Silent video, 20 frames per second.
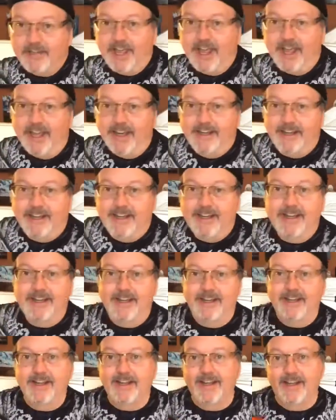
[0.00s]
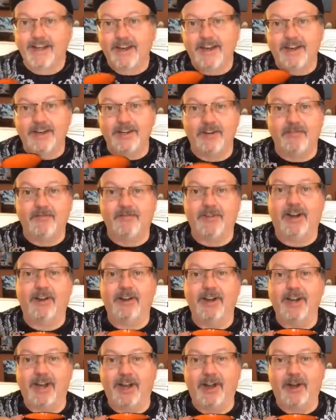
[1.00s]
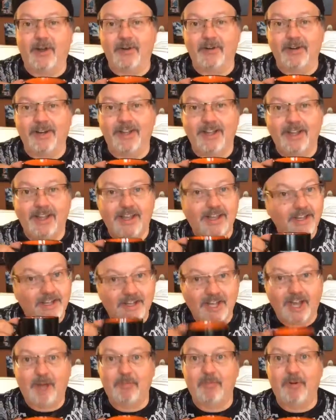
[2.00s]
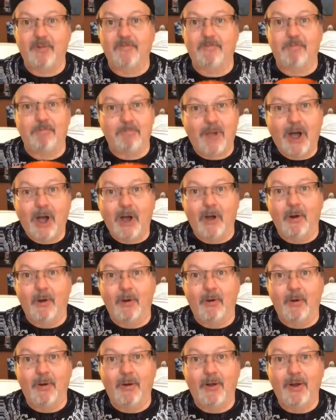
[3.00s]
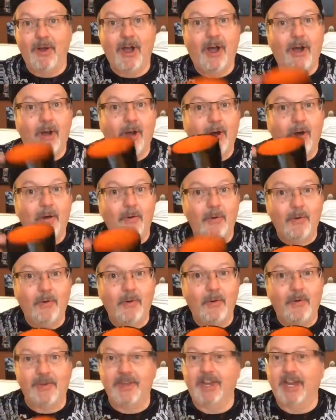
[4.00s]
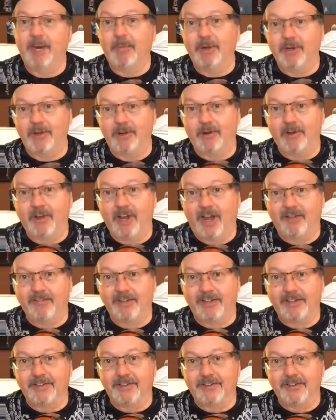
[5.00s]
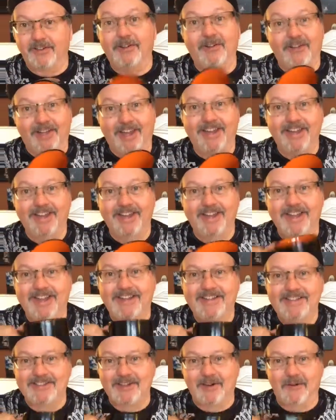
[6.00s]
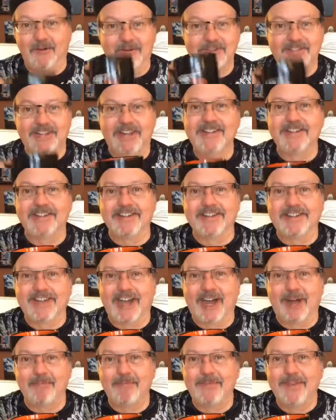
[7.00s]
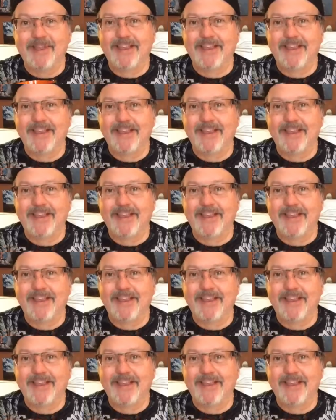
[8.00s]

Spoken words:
get your very own cup of Mo. Ooh, you got to put your own coffee in there, though, okay? So we'll send you the cup.